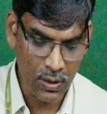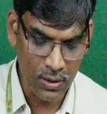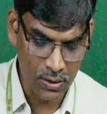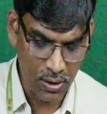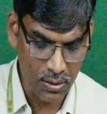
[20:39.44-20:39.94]

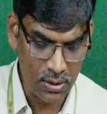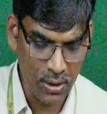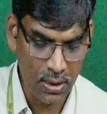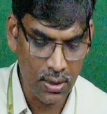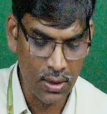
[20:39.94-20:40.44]
In shunt
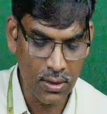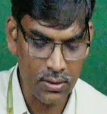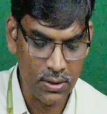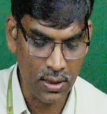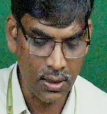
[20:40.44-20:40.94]

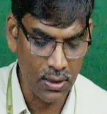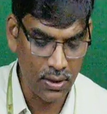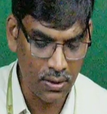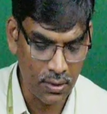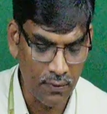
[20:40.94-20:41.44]
generator,
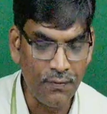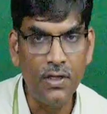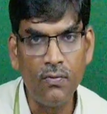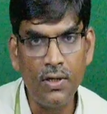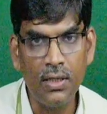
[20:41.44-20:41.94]
generally the
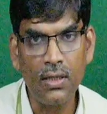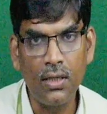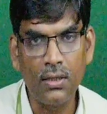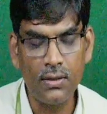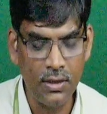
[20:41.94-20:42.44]
field winding
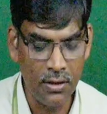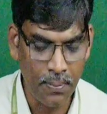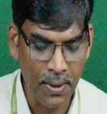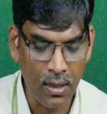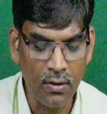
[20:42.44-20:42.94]
connected in
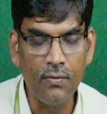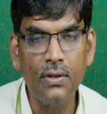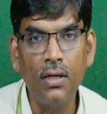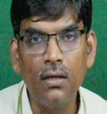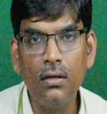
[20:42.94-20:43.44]
parallel
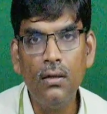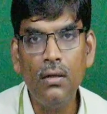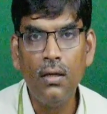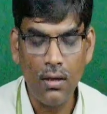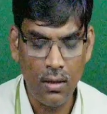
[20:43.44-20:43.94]
with the
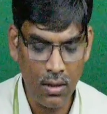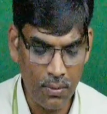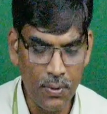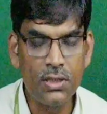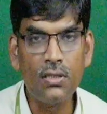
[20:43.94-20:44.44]

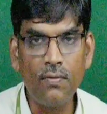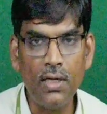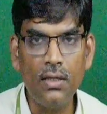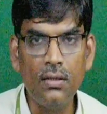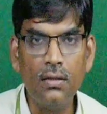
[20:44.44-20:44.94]
armature
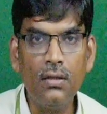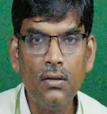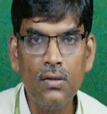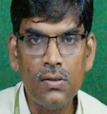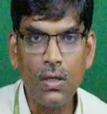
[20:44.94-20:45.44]
winding.
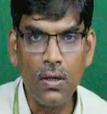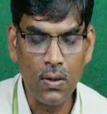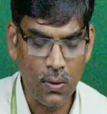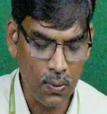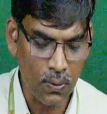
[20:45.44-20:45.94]

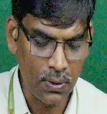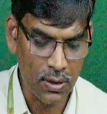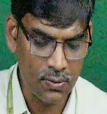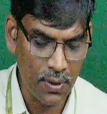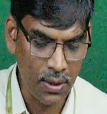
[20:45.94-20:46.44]

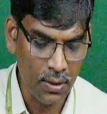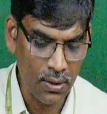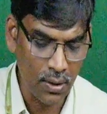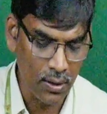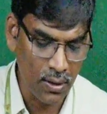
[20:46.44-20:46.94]
That's
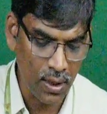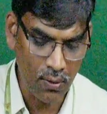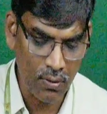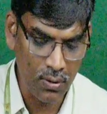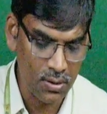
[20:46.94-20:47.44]
why
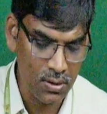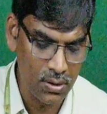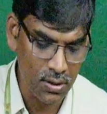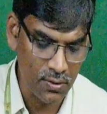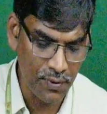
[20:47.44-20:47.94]
across
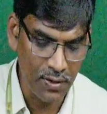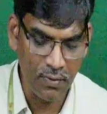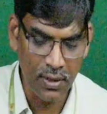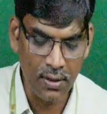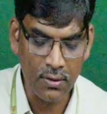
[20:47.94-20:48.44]
this
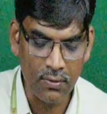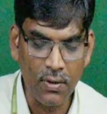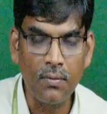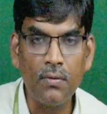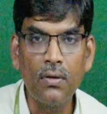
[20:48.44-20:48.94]
field winding
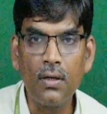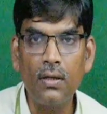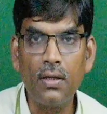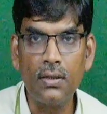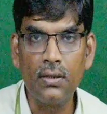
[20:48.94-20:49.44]
we are
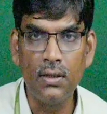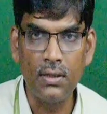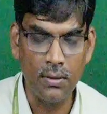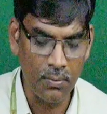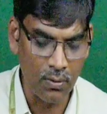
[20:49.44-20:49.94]
connecting the
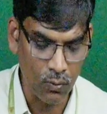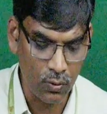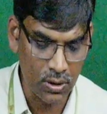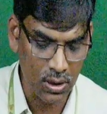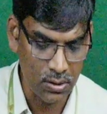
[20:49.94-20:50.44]
terminal
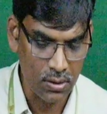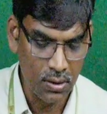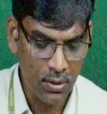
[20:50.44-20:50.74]
voltage.